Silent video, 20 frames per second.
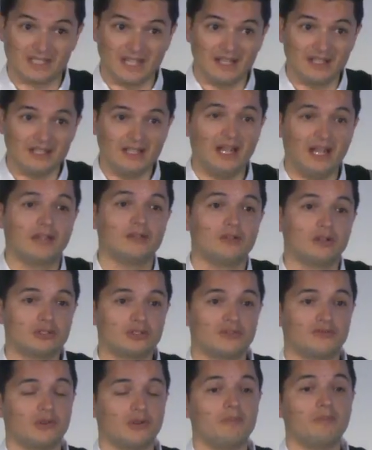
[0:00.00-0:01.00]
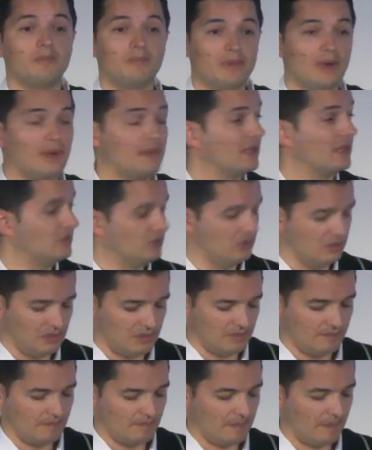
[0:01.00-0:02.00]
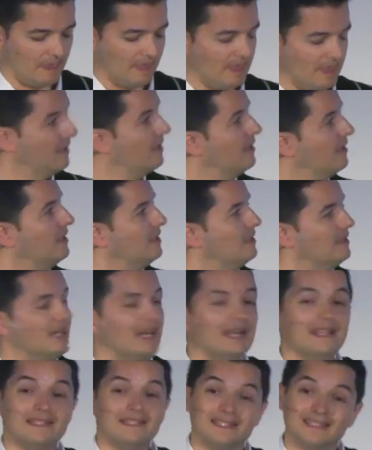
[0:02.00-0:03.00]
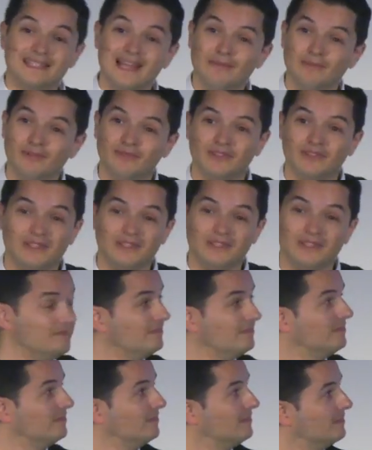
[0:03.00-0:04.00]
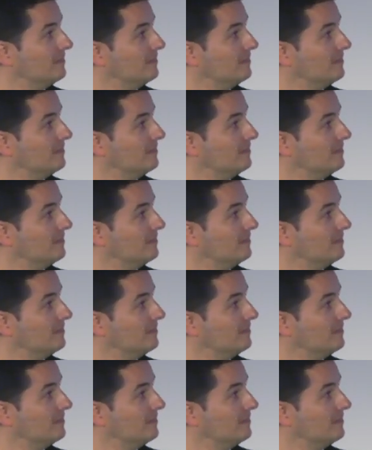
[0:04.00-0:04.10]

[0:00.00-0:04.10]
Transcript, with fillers: the sun and also from predators. And some of them